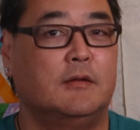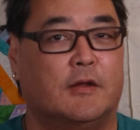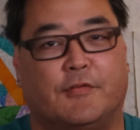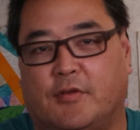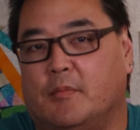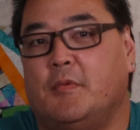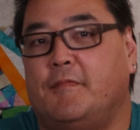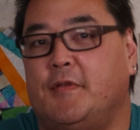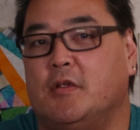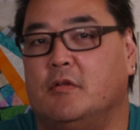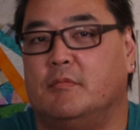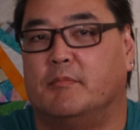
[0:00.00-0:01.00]
Now, some of
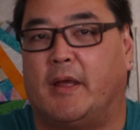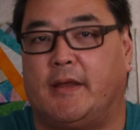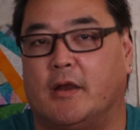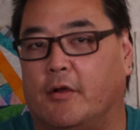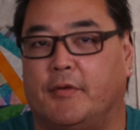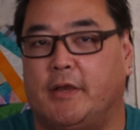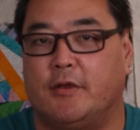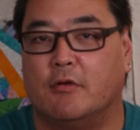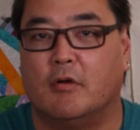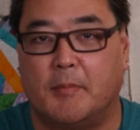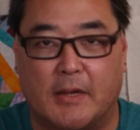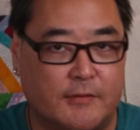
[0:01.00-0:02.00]
you might already
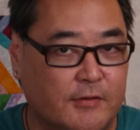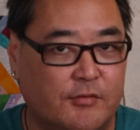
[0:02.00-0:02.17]
know about